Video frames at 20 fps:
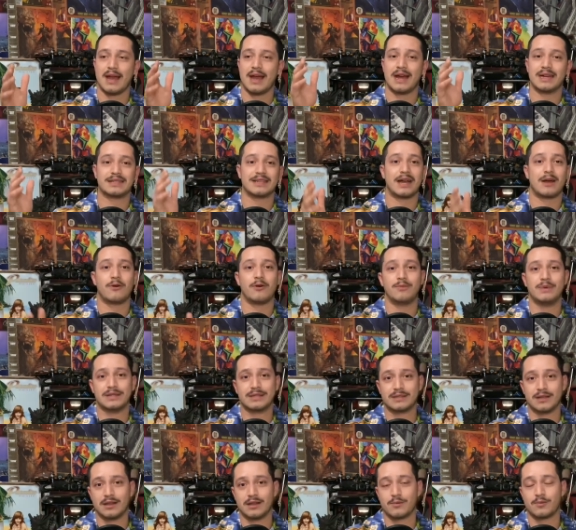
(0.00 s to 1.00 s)
as I will be
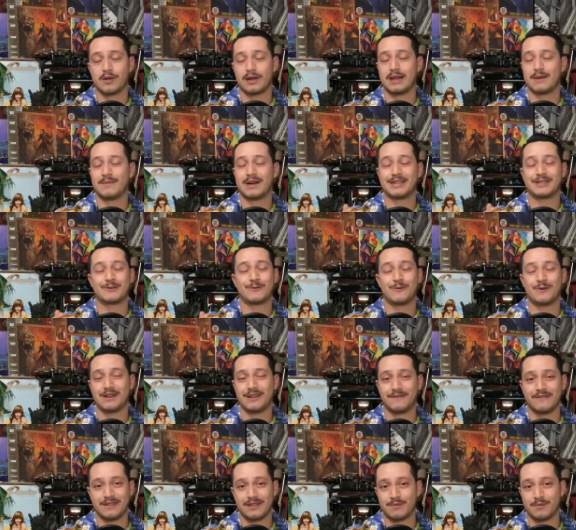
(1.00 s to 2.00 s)
celebrating my
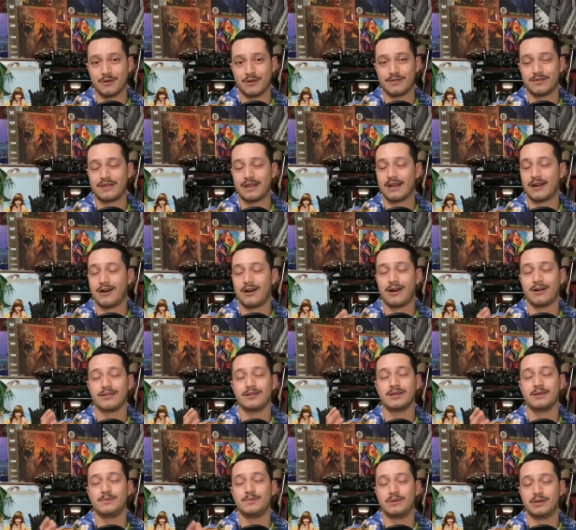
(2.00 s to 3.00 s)
25th birthday on
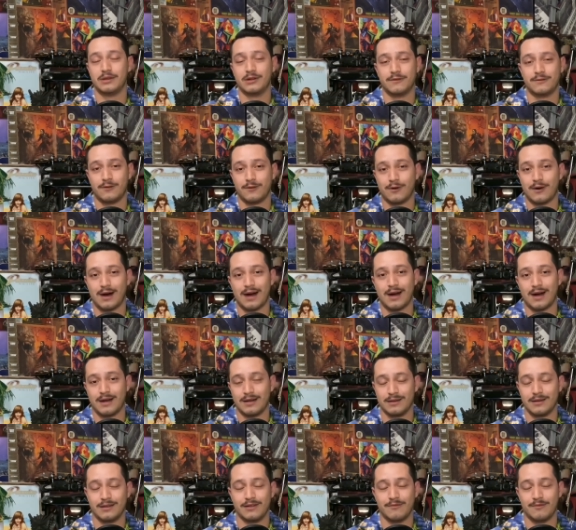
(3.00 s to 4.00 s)
the beautiful
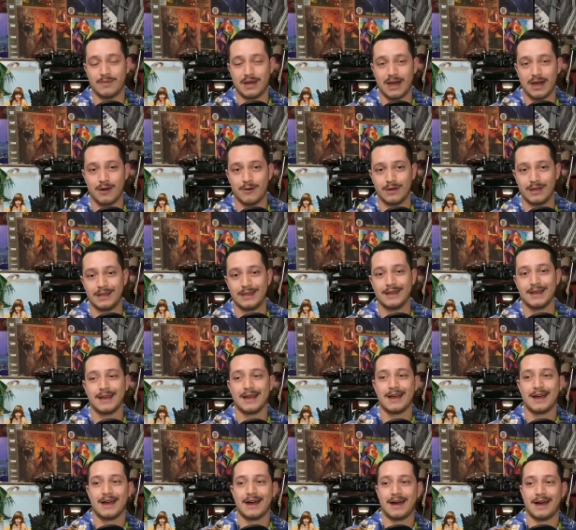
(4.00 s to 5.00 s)
island of Maui.
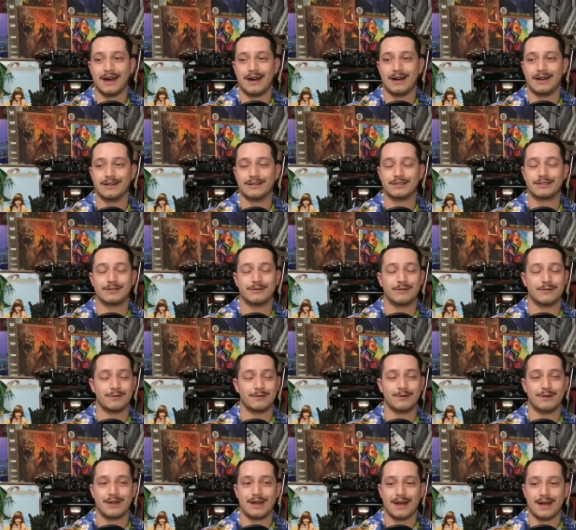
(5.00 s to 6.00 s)
Uh,
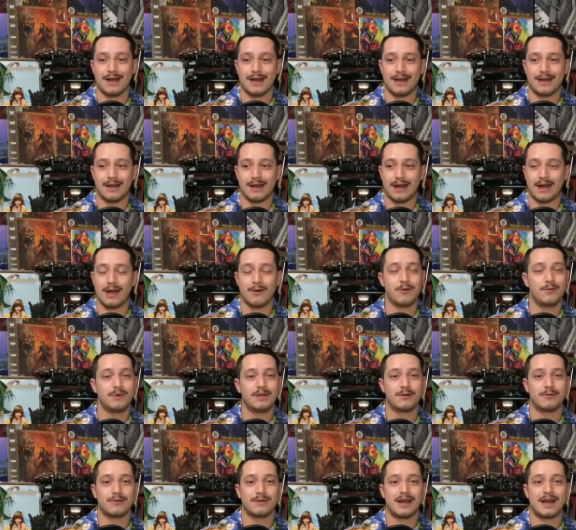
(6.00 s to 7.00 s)
so I will
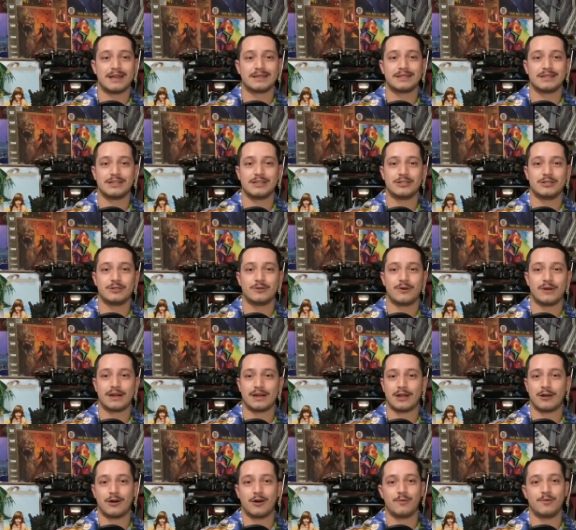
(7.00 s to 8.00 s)
be relaxing and enjoying.
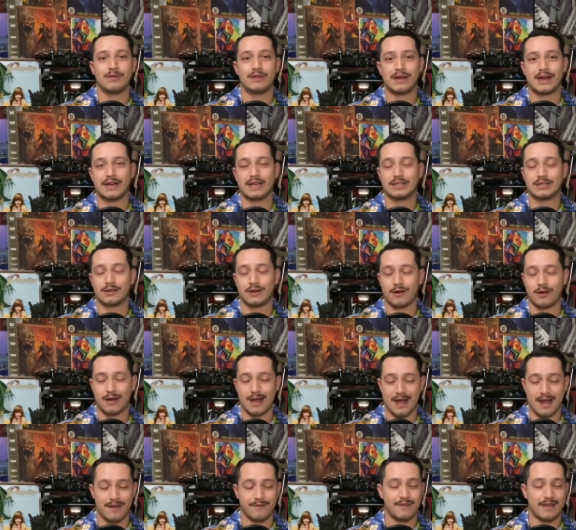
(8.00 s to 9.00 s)
I hope you guys
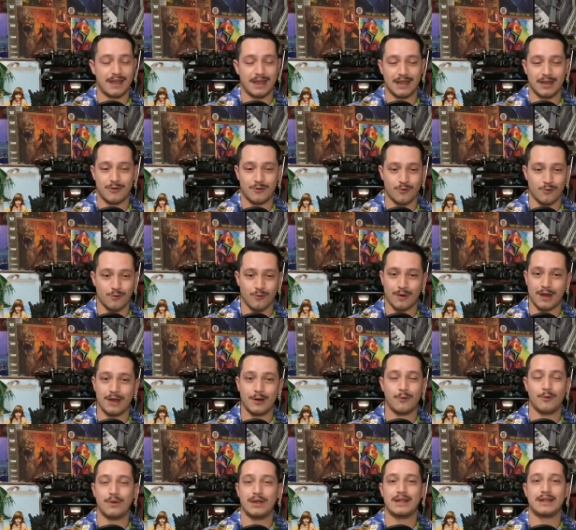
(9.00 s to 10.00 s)
have a
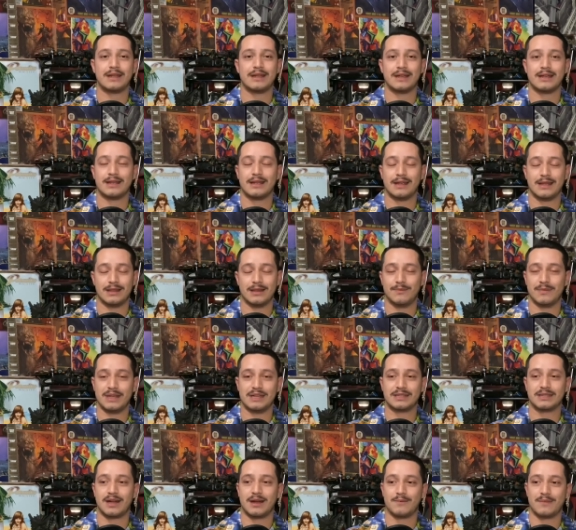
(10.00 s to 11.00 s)
great week in the
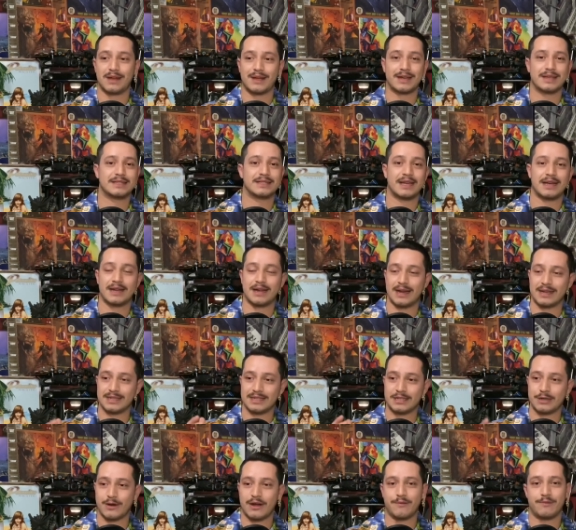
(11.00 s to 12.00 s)
meantime, like I said, I
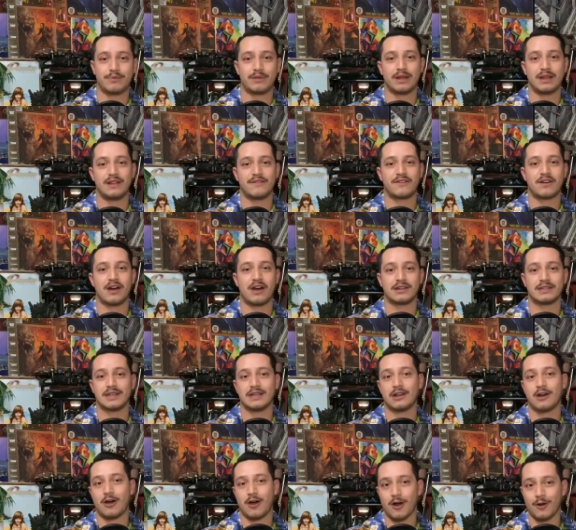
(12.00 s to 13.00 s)
still have plenty of
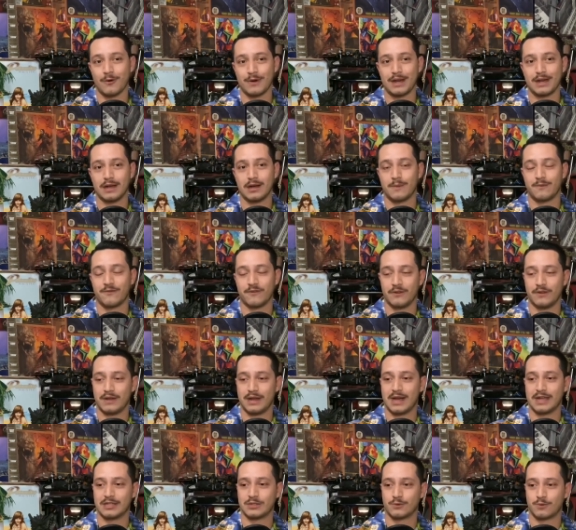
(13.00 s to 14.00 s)
content already up for you
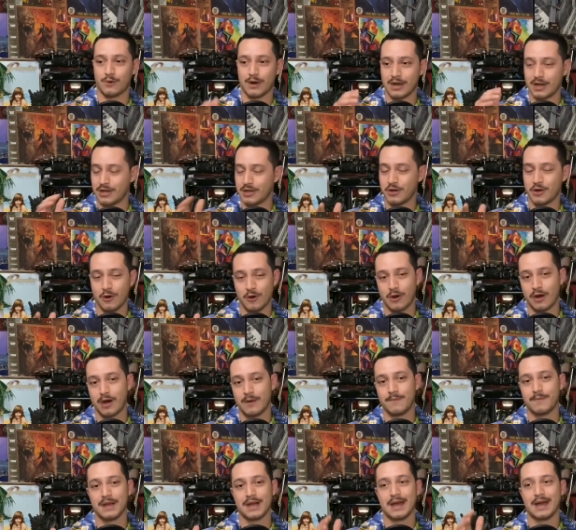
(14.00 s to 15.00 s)
guys, ready to go up,